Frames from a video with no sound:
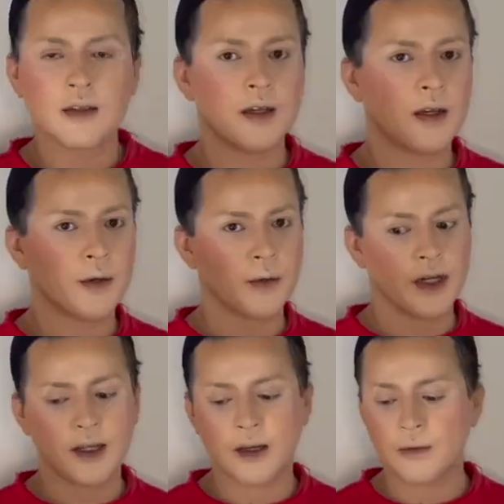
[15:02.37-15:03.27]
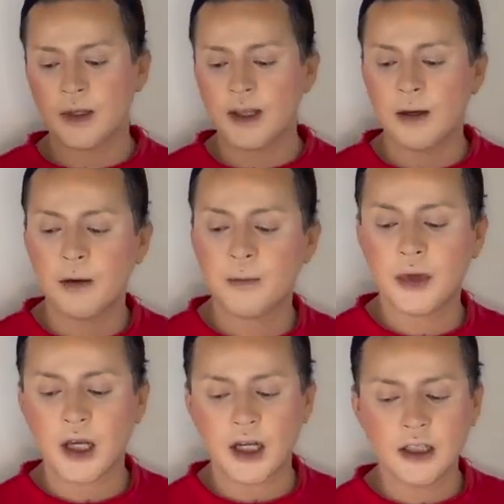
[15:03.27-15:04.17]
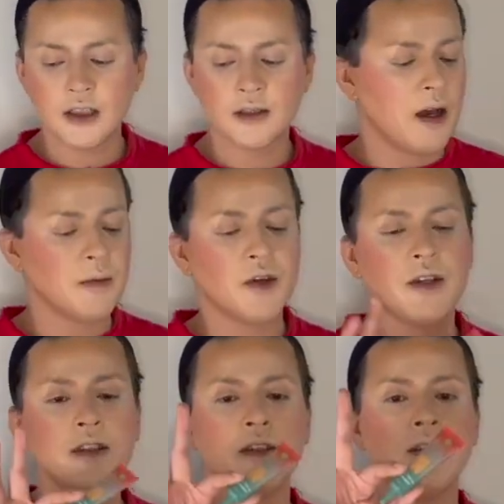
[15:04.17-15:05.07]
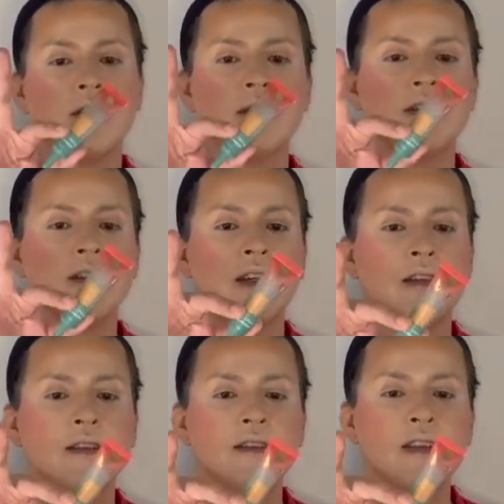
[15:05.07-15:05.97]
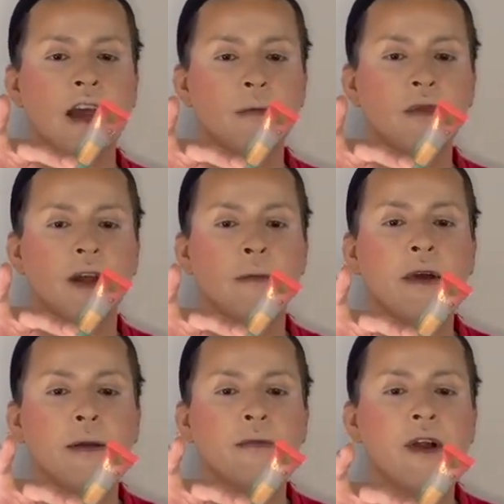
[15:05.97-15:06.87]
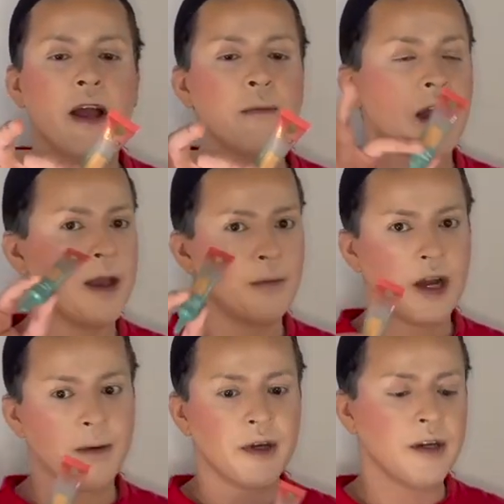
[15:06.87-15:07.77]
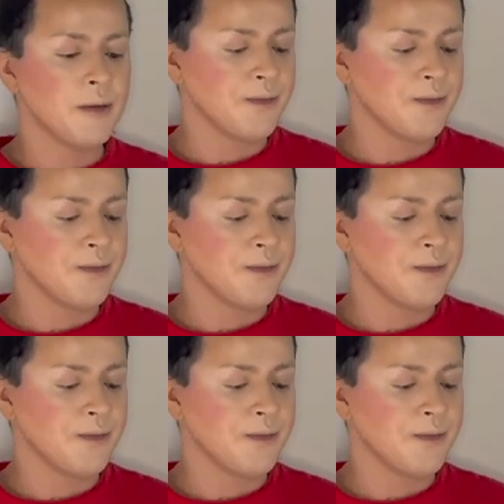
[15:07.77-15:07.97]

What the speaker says: So we're done with the blush. I'm going to use this Eye Prep Eye Prime Eye Primer.